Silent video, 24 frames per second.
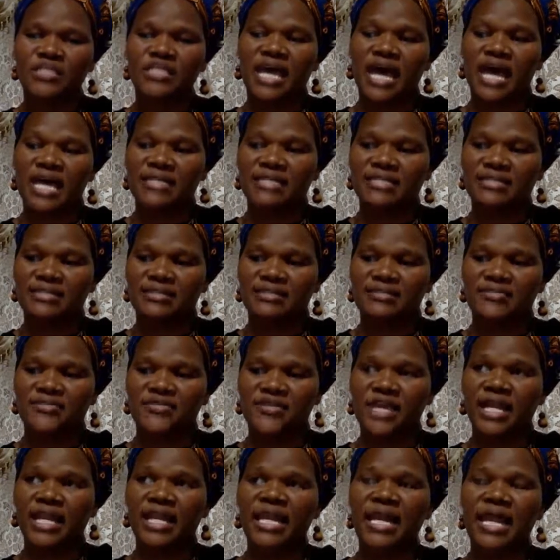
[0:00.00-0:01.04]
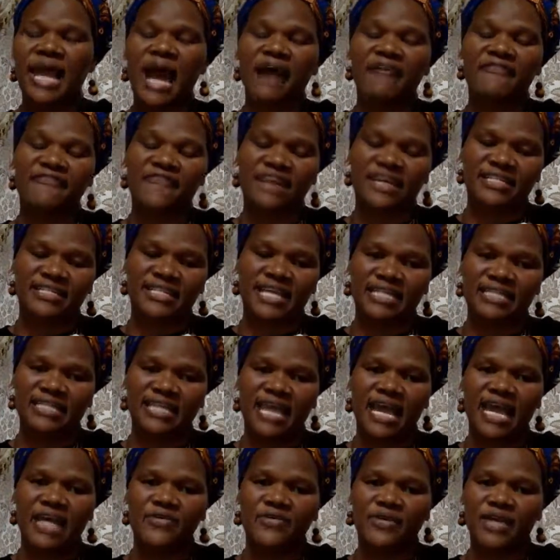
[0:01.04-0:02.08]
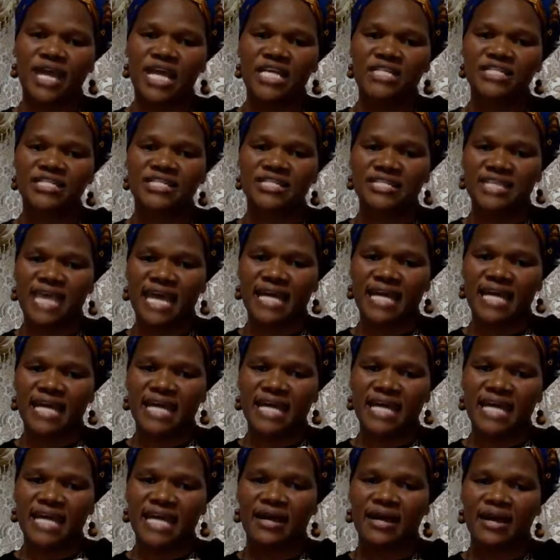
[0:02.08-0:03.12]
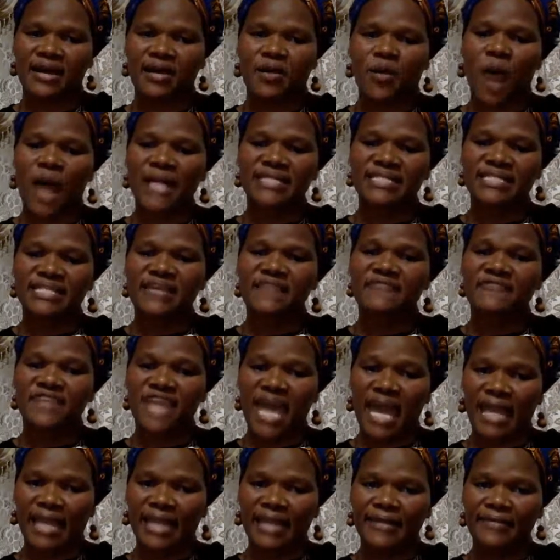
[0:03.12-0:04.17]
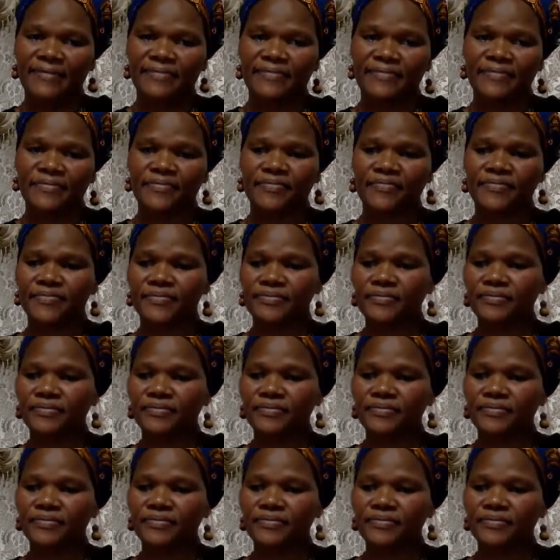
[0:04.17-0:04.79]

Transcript: which has really affected the education sector quite severely.